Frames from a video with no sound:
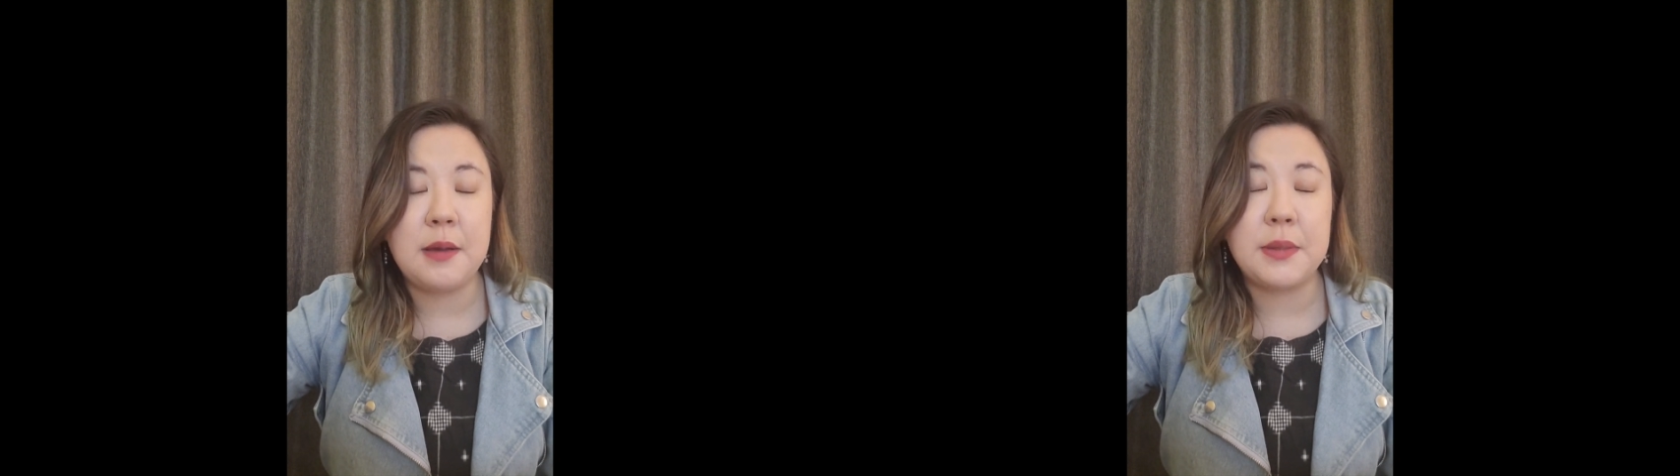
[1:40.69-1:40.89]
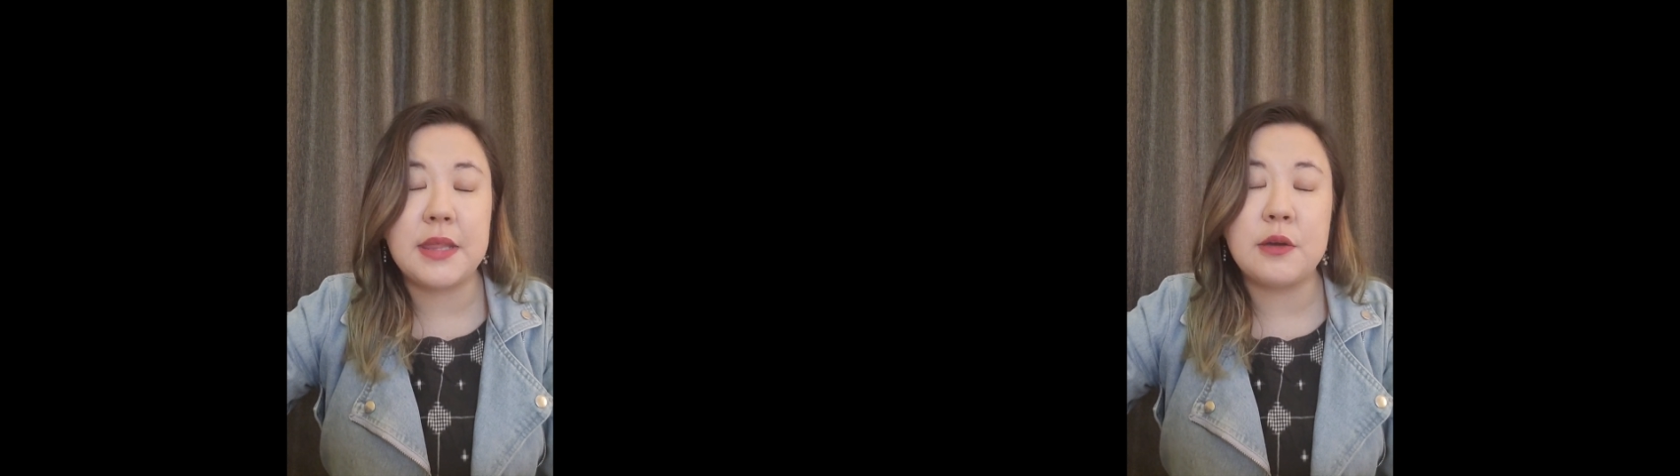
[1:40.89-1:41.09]

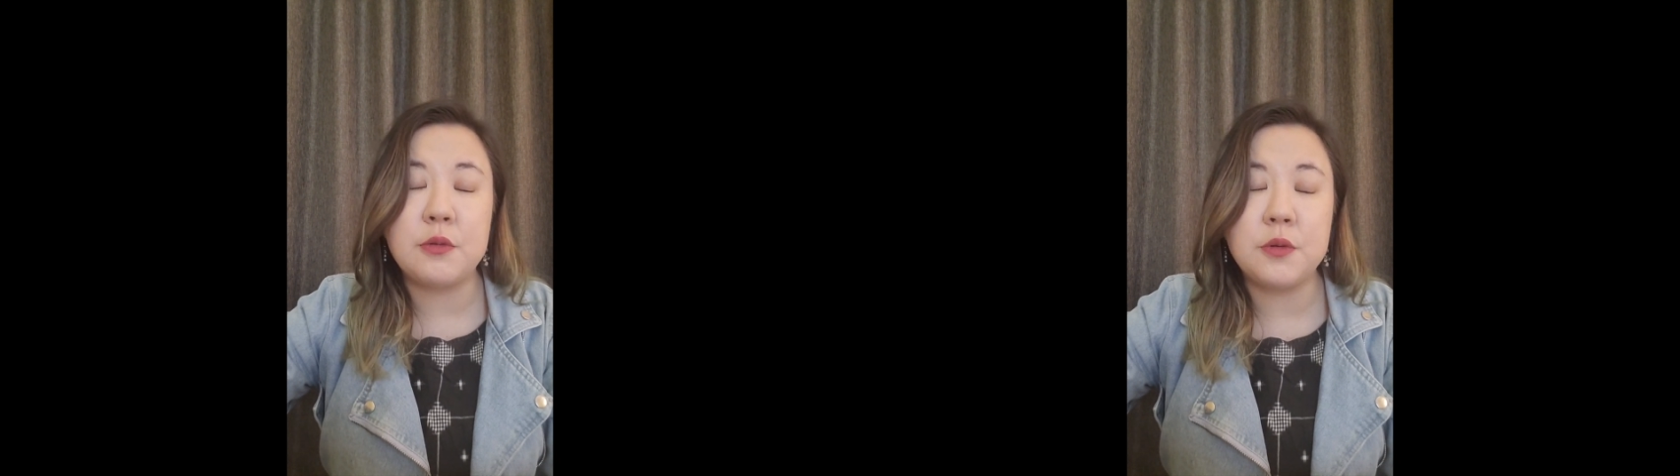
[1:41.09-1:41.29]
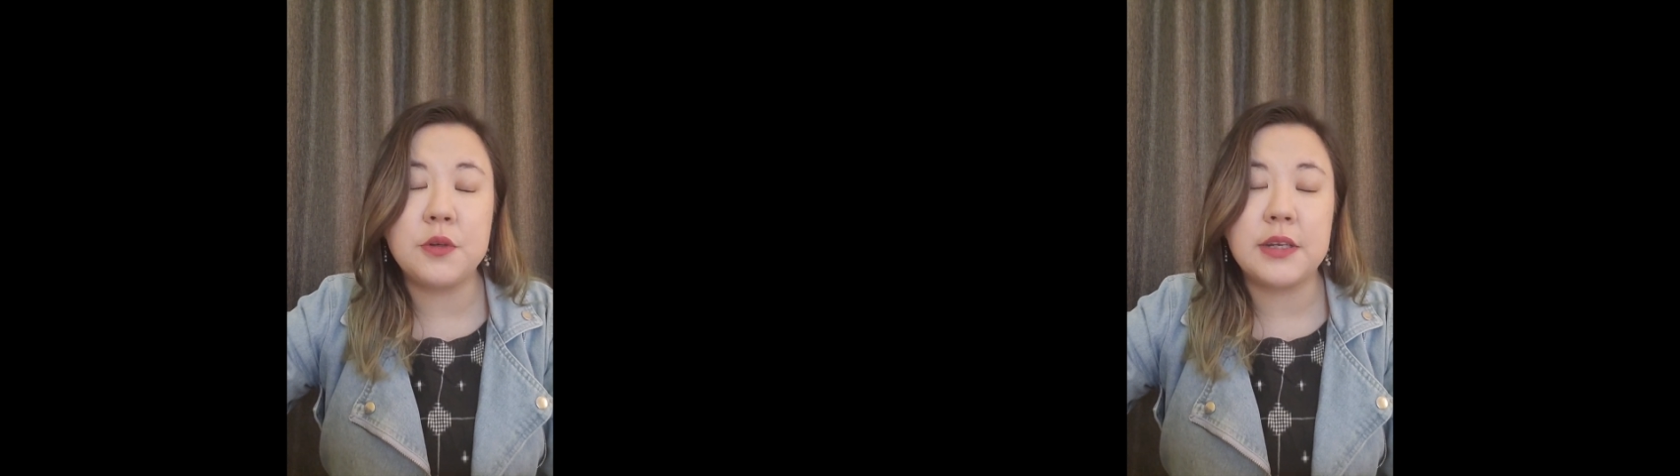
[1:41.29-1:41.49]
but they are
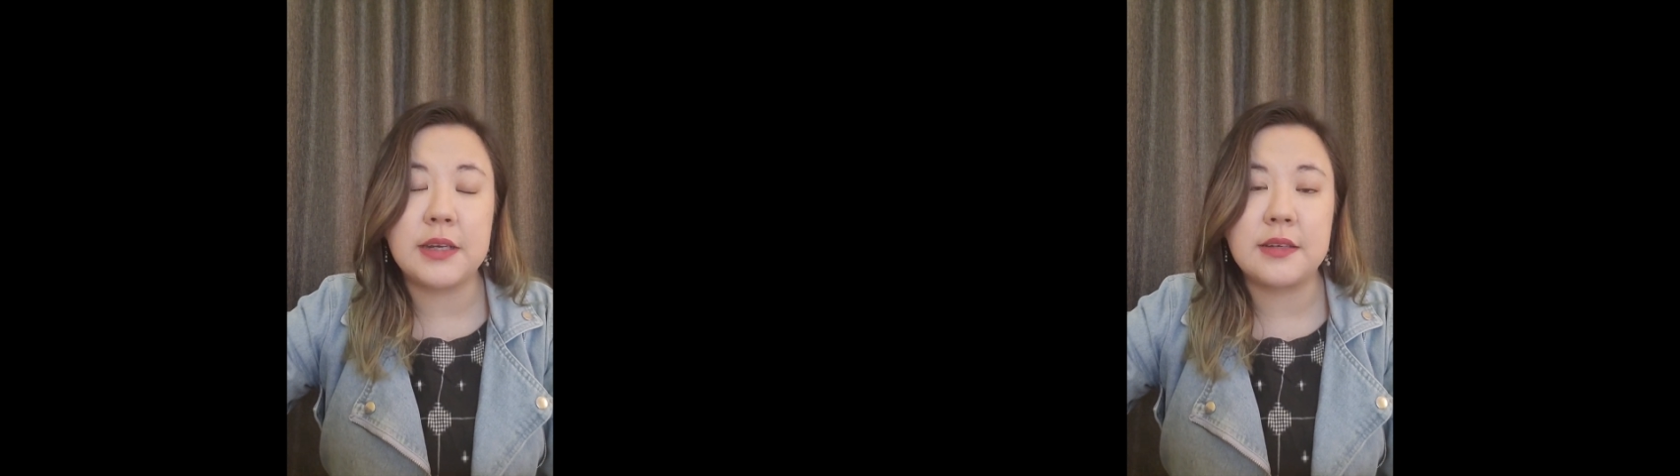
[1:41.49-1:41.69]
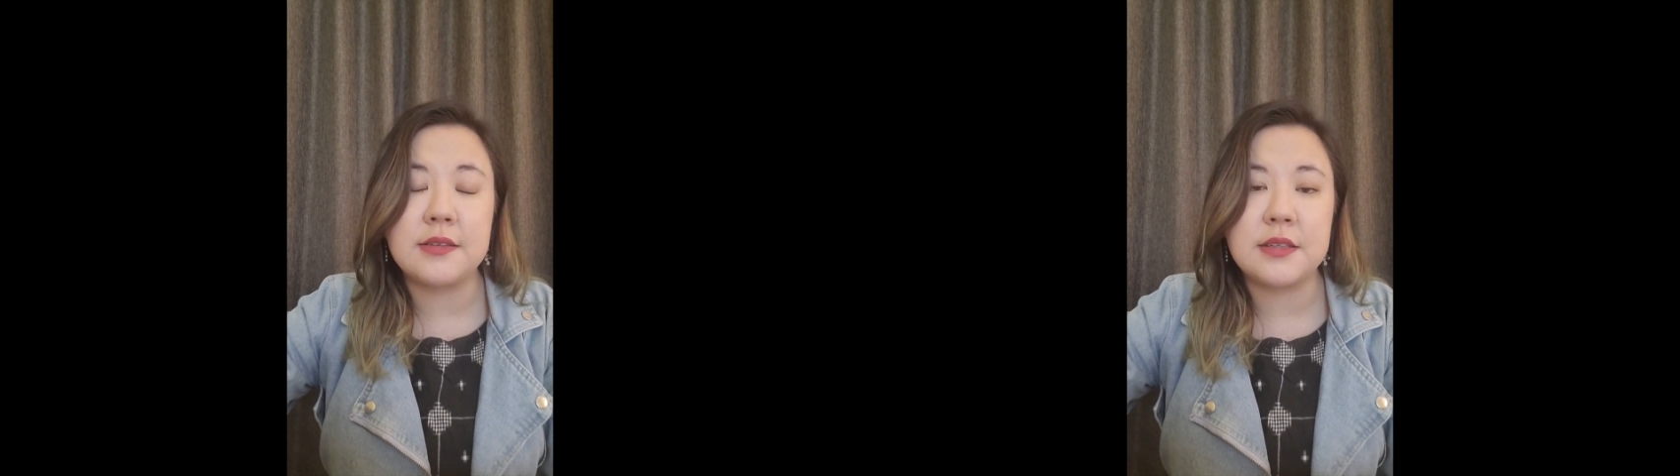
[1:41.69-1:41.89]
all
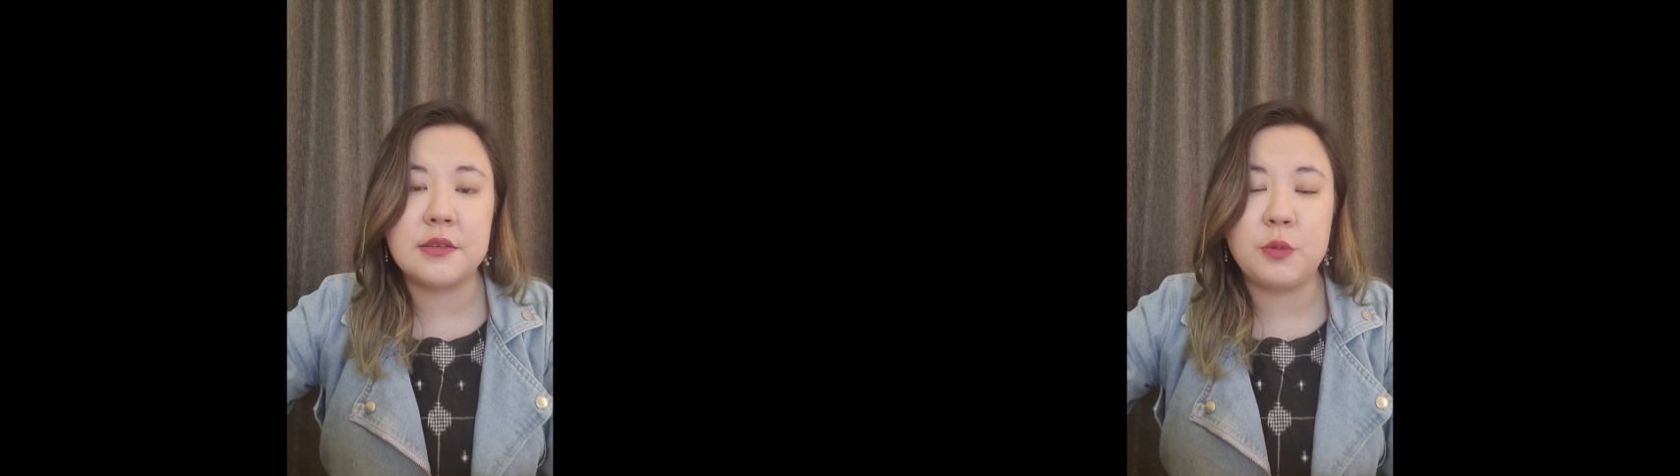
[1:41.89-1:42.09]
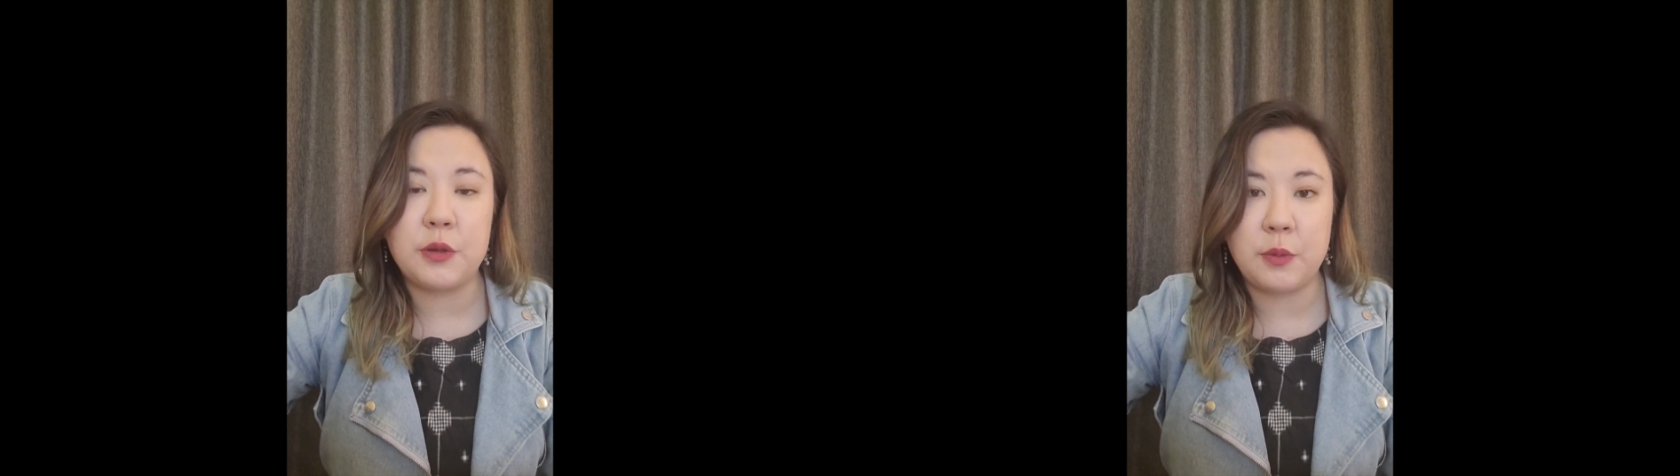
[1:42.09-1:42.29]
connected with